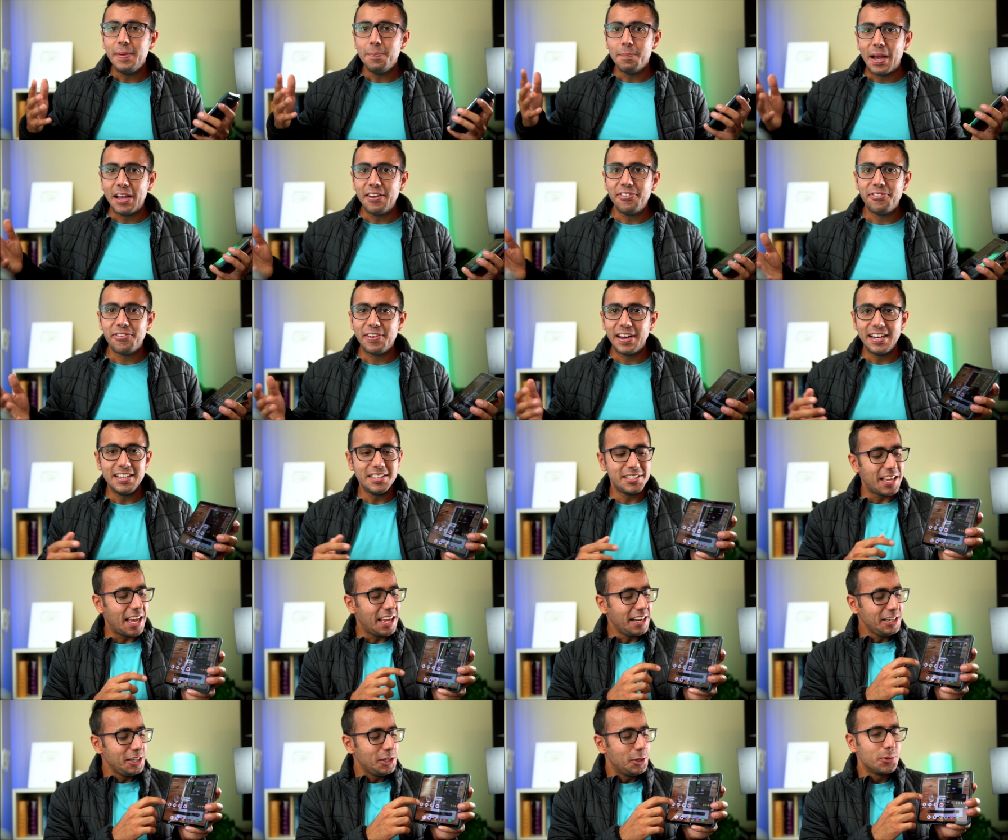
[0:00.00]
my friends
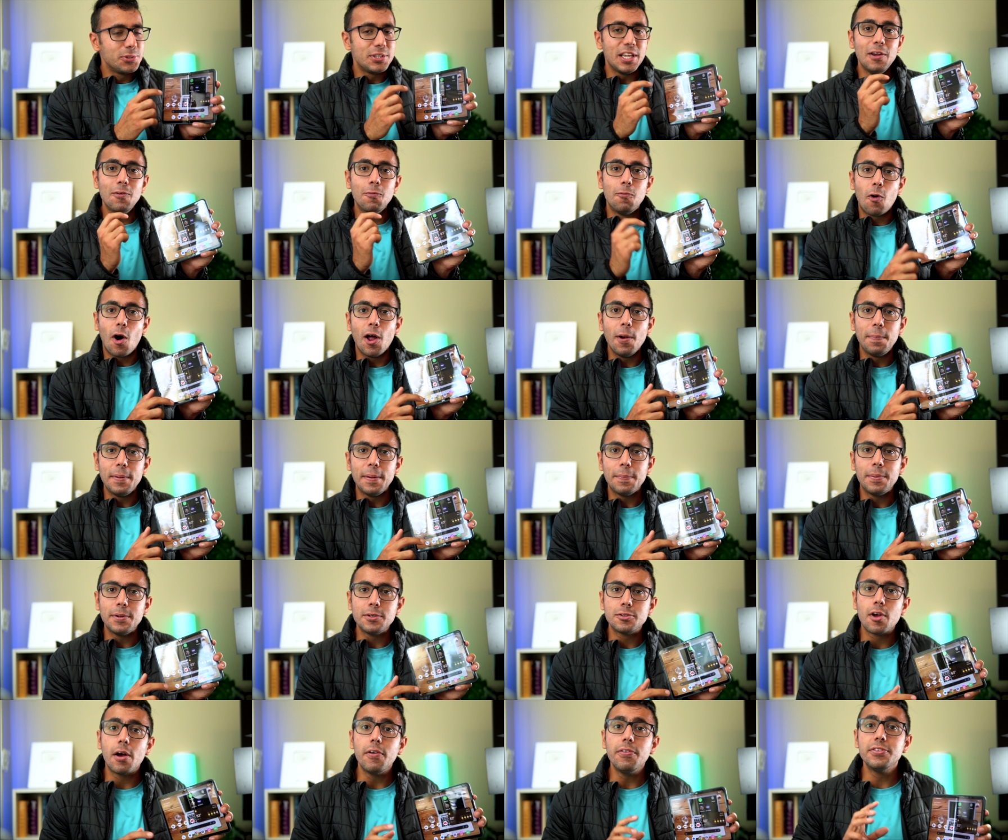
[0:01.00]
are using
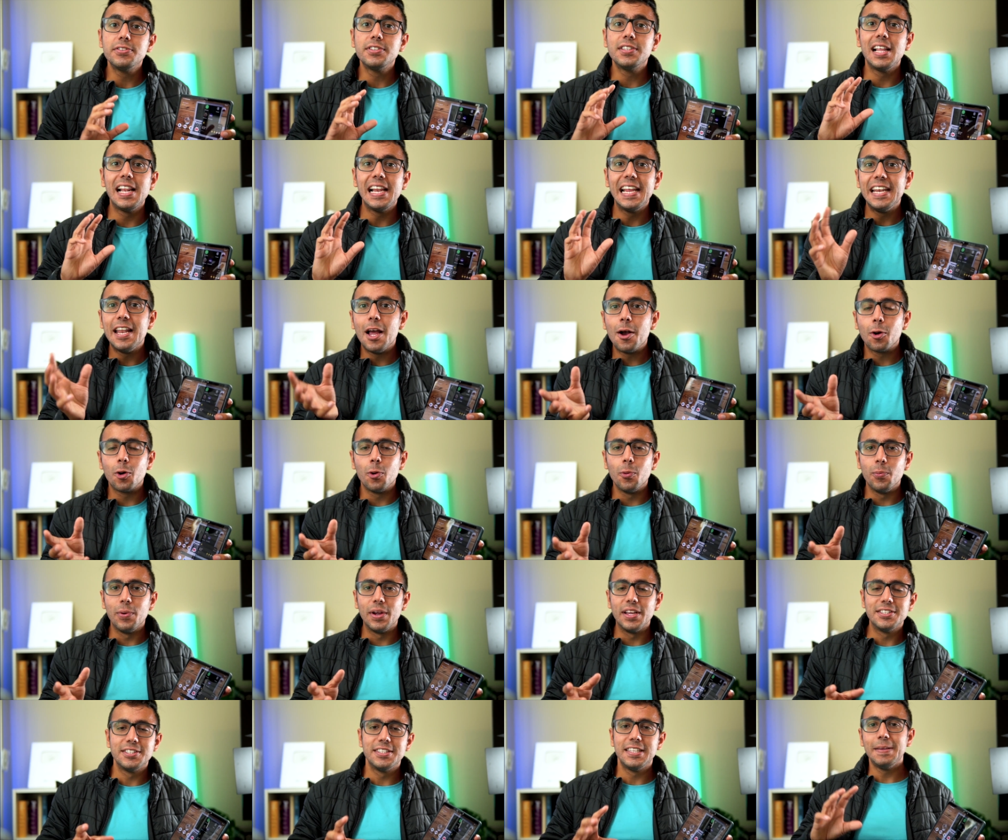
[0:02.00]
wallpapers of Selena Gomez,